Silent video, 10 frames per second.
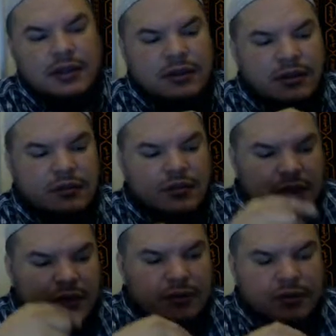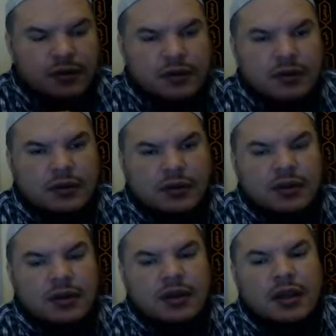in themselves
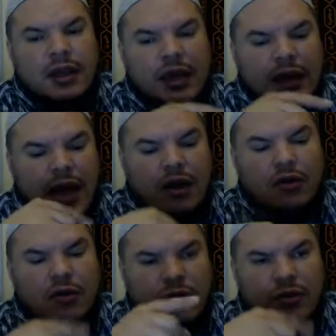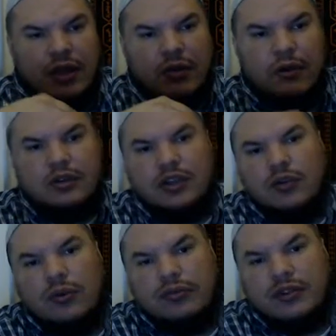and how they will
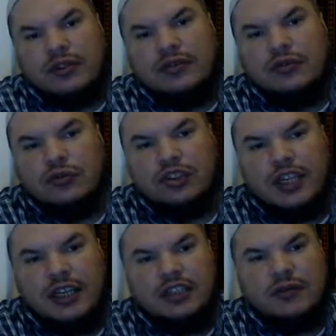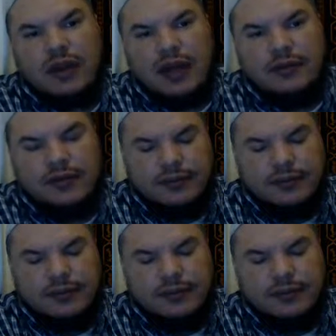deal with this new change of life.